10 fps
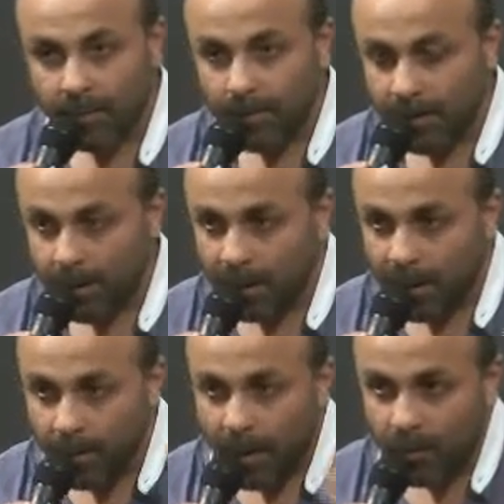people
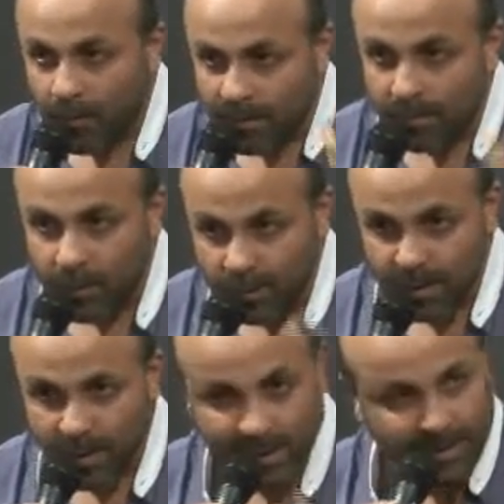come out with a
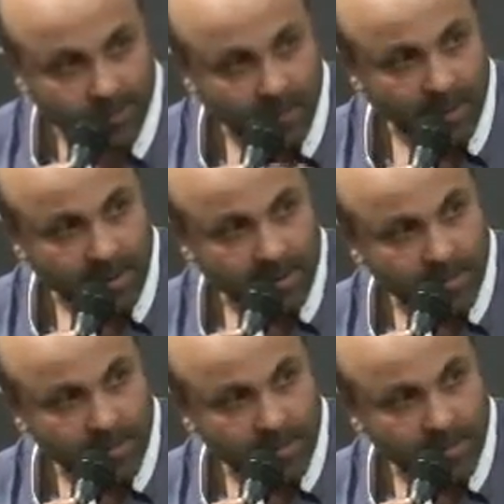musical experience